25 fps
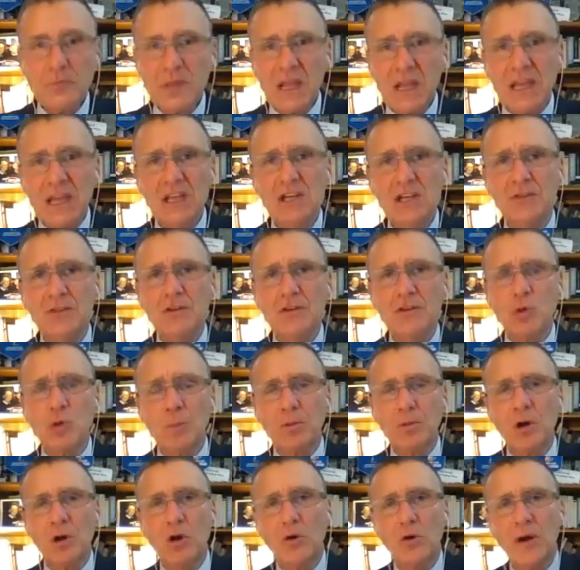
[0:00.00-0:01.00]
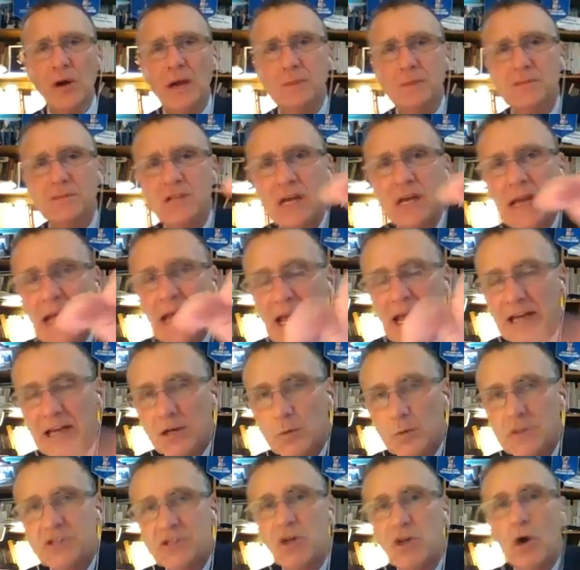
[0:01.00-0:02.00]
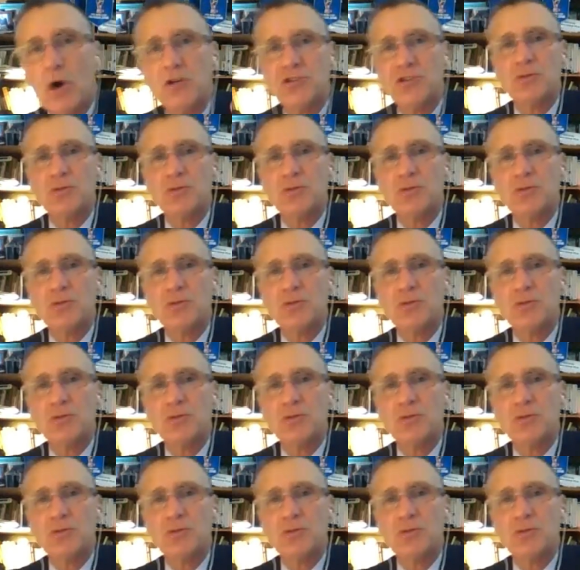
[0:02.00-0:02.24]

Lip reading: individual programs and a results